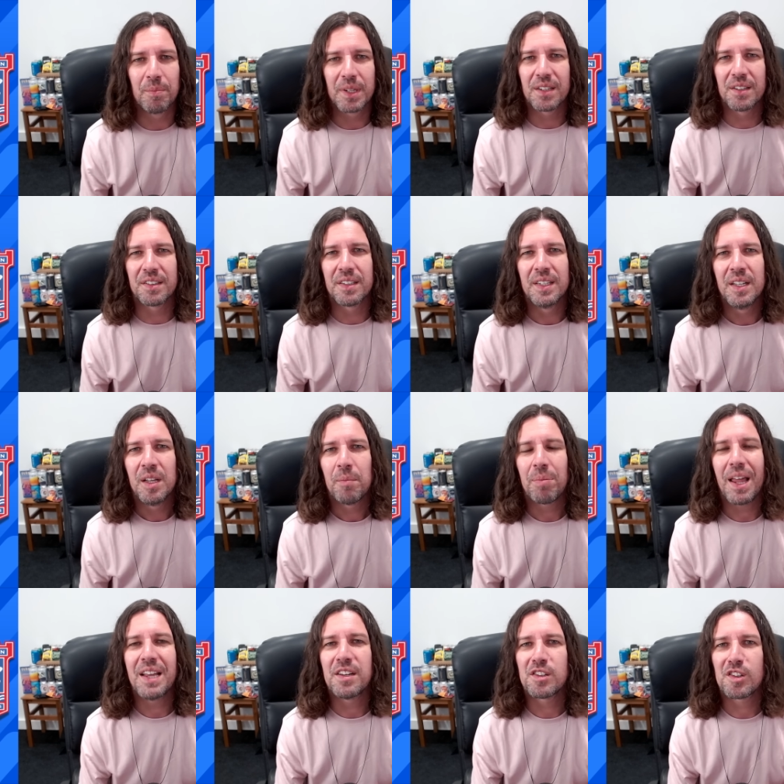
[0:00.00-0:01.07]
Because
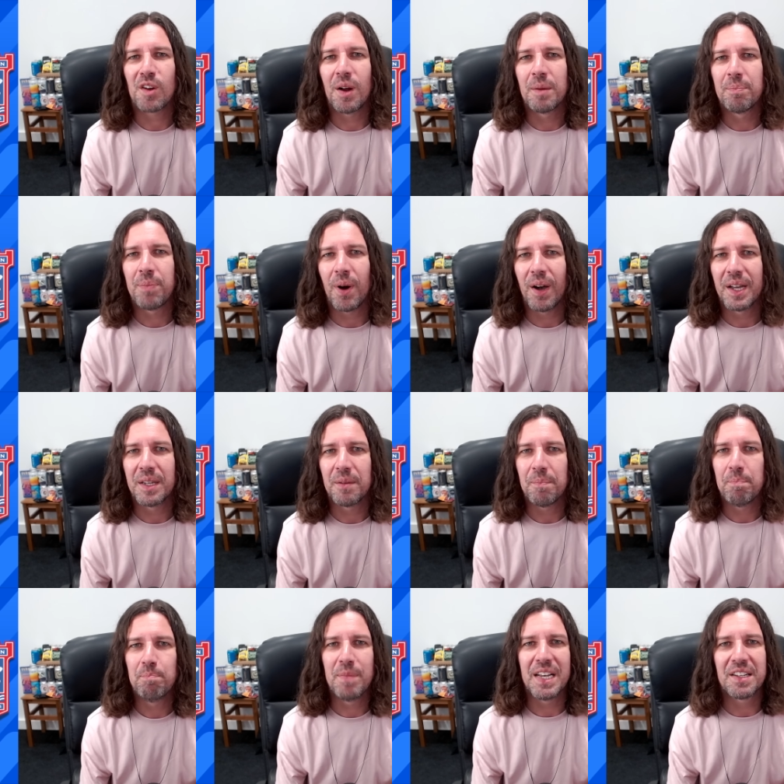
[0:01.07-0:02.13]
players signed by
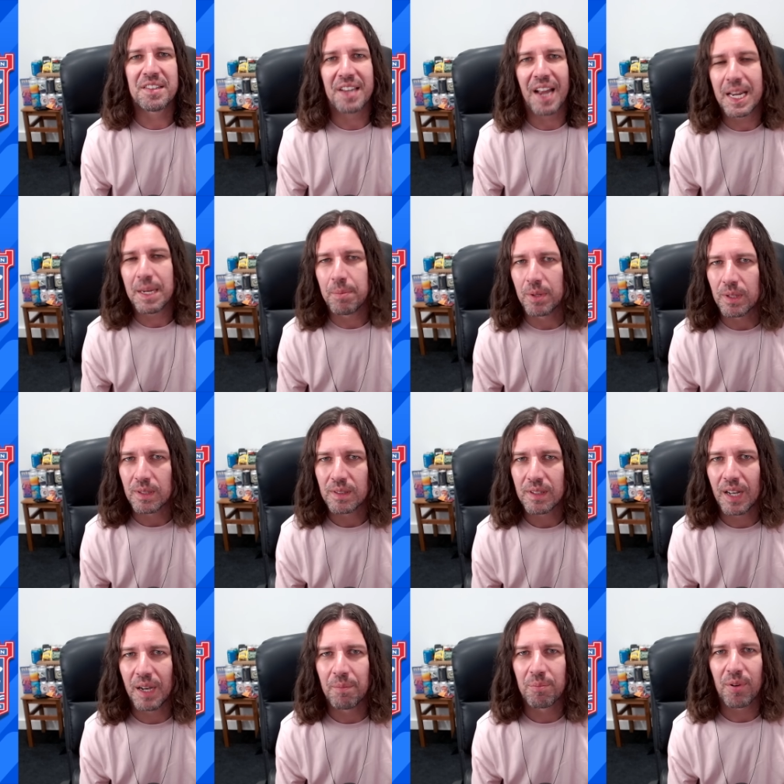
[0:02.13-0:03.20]
mid-table um,